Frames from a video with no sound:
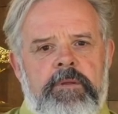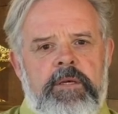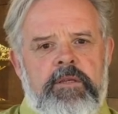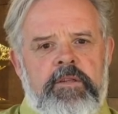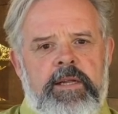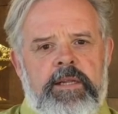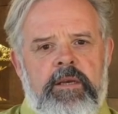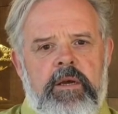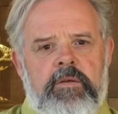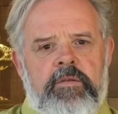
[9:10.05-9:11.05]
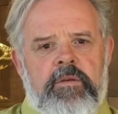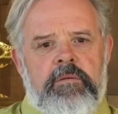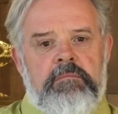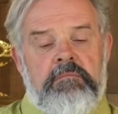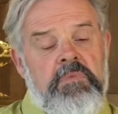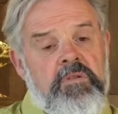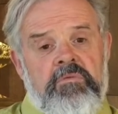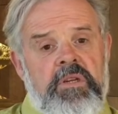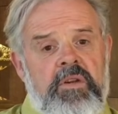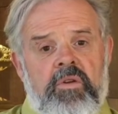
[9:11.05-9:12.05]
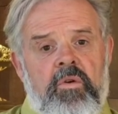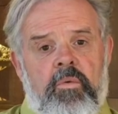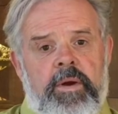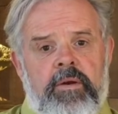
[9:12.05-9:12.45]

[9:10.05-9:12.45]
is telling us, there's really no way